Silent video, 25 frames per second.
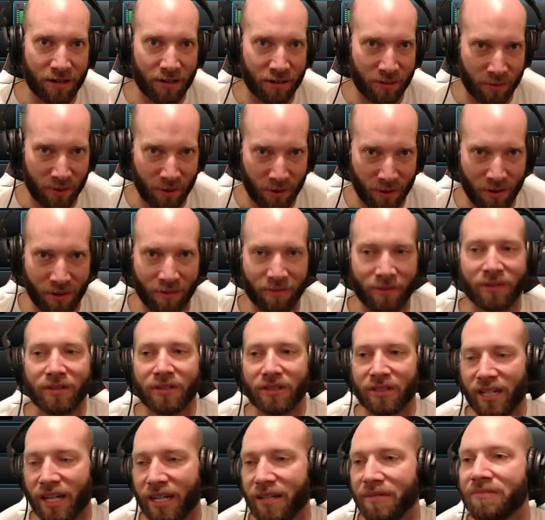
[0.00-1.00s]
be horrible,
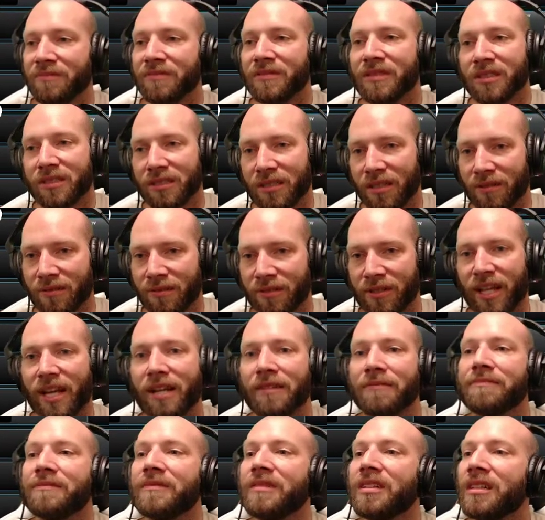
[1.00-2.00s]
okay? Don't do that.
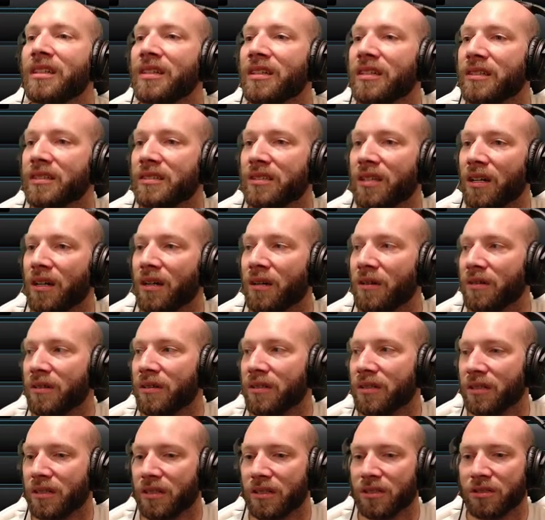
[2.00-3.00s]
So,
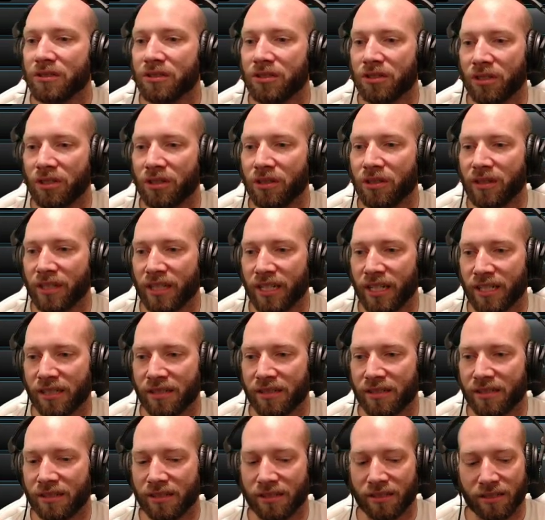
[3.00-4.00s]
do
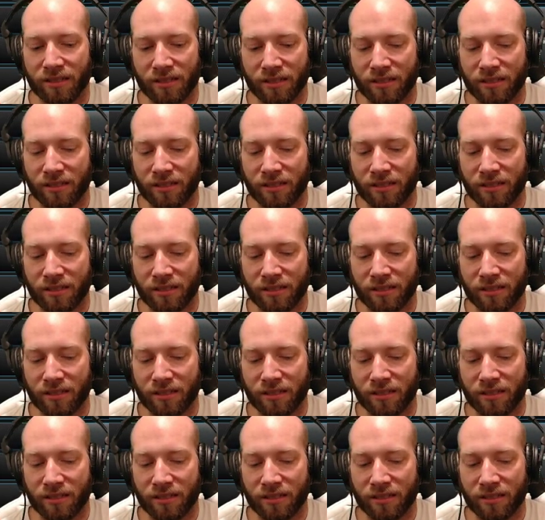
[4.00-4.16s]
this,